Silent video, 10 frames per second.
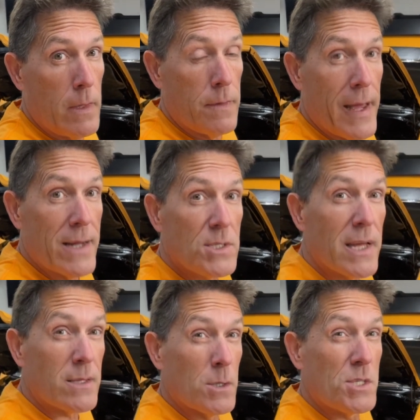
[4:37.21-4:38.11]
That's
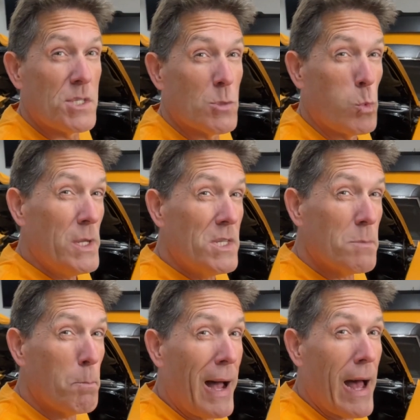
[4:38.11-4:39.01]
like the sweet
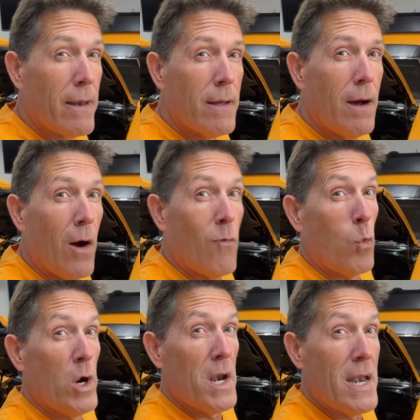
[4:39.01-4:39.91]
spot of
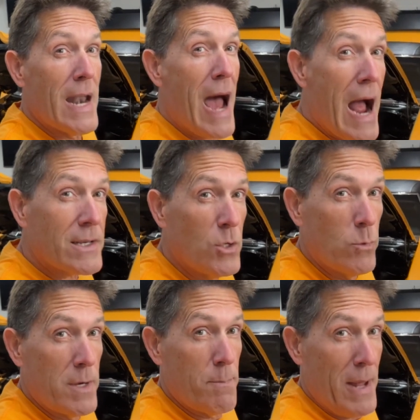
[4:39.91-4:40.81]
where not to
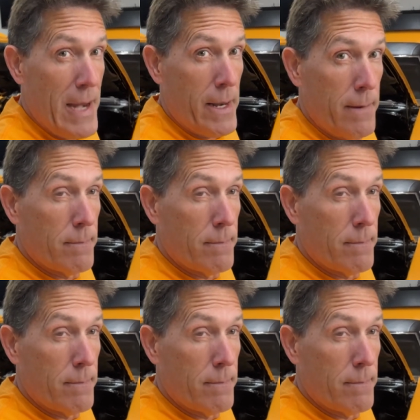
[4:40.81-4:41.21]
repaint it.